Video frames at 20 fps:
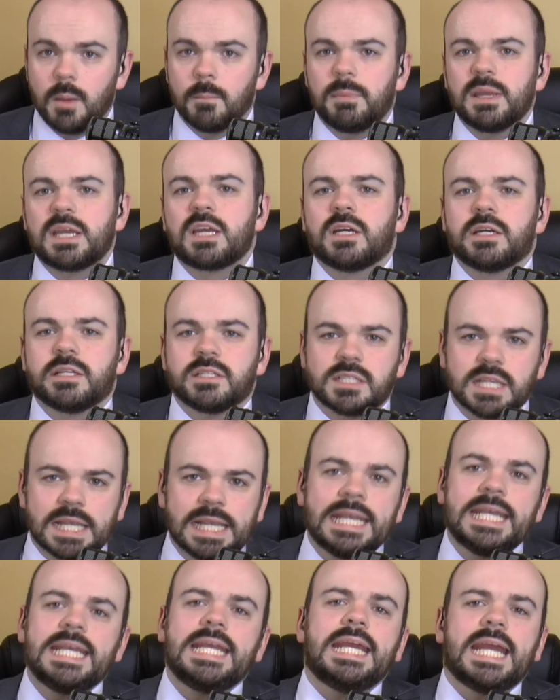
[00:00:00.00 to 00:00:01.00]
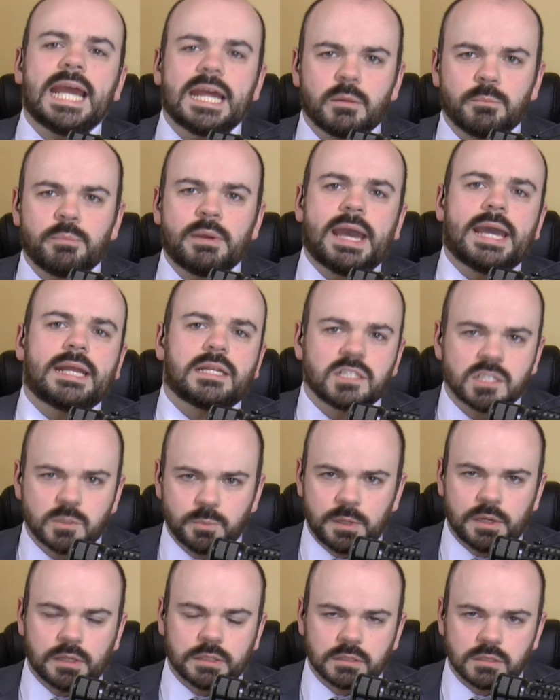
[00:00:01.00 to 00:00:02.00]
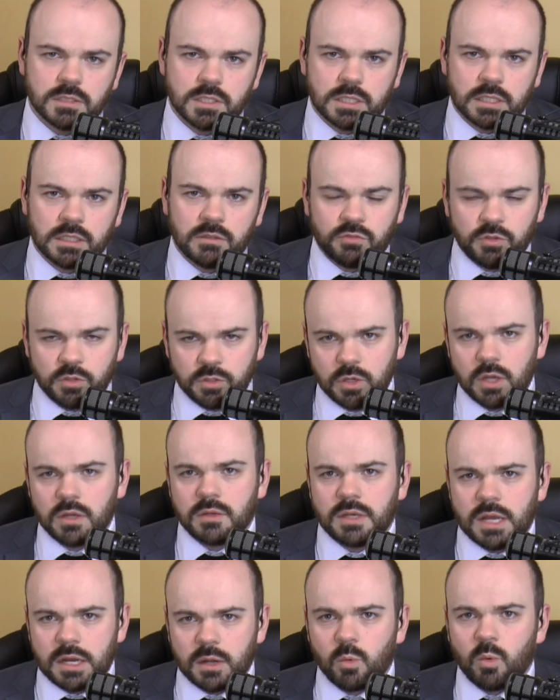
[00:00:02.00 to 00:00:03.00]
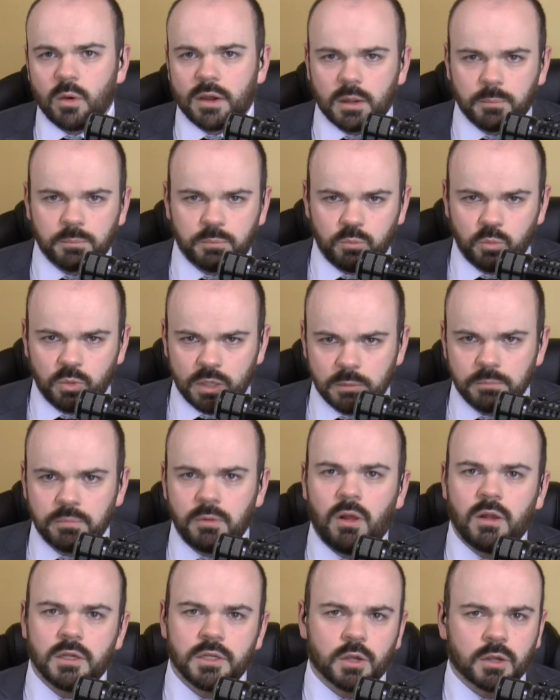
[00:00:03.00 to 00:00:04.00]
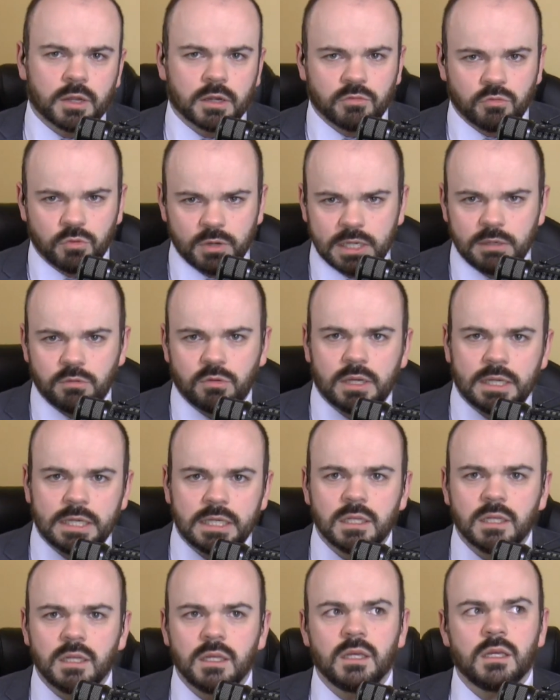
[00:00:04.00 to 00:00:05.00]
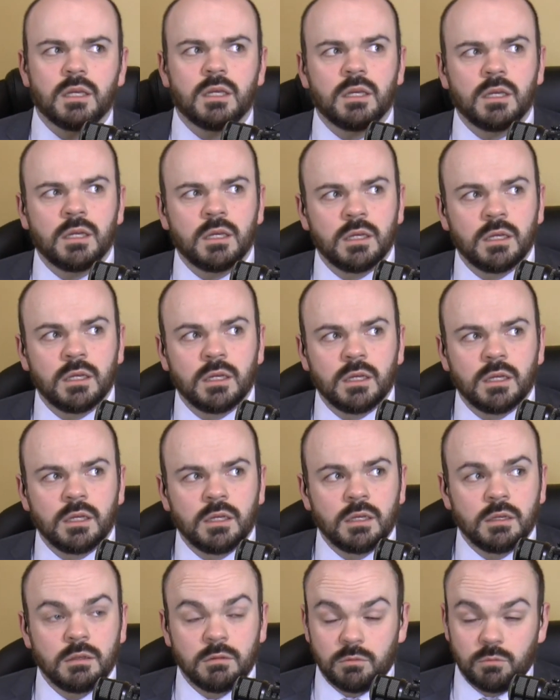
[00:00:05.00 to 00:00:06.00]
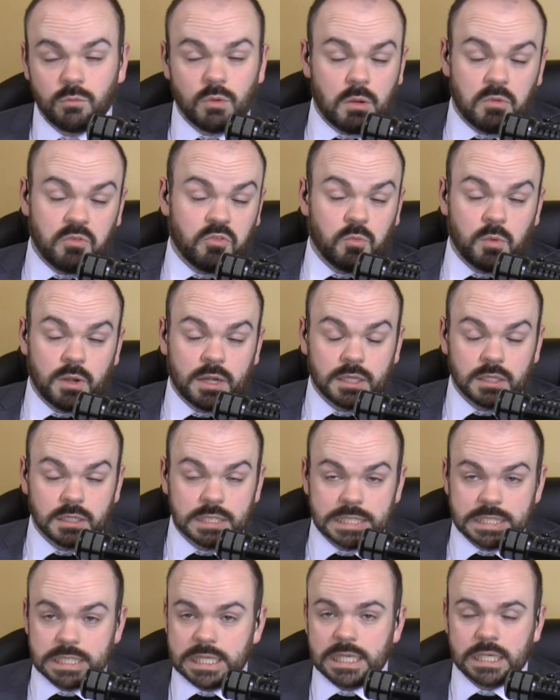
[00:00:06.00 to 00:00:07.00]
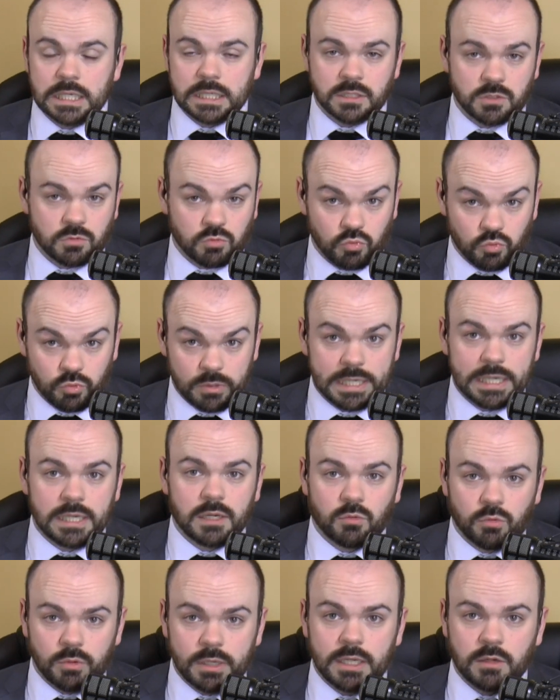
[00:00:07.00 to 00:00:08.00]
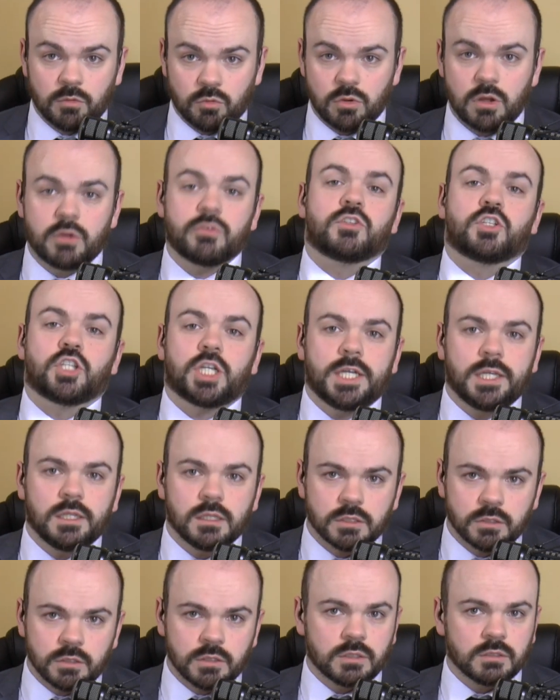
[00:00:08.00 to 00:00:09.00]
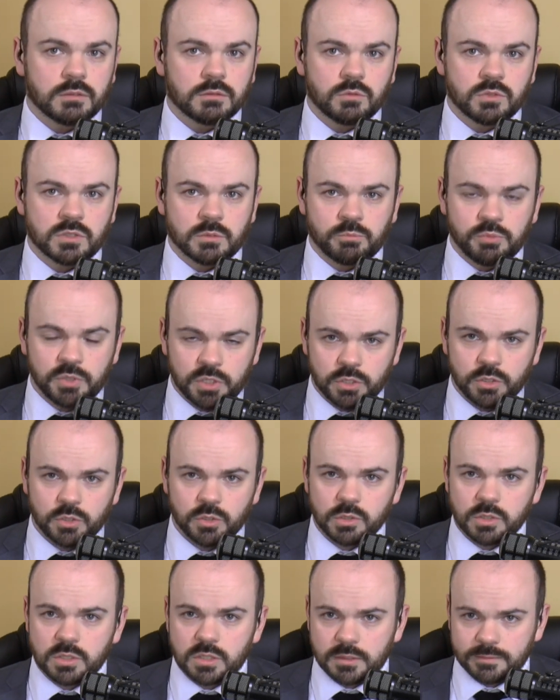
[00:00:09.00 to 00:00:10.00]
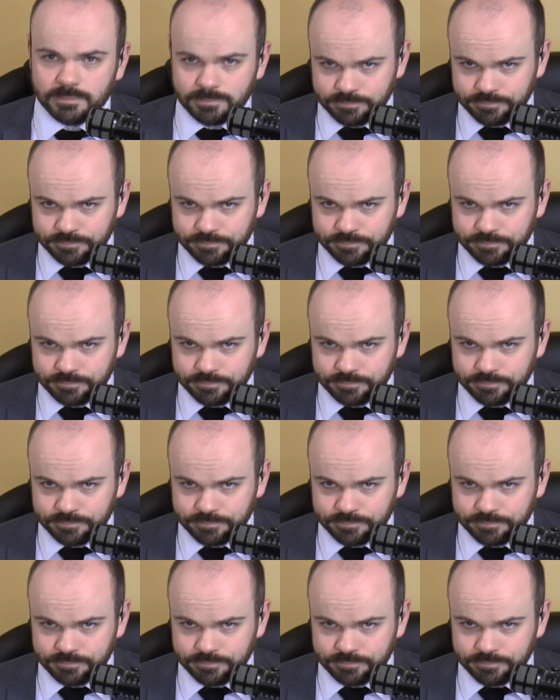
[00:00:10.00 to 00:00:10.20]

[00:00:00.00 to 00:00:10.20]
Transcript: Because he had a bad experience. And if you're not aware, William Paul Young had a really, really, from what I can see at least, a really, really rough childhood. Was abused.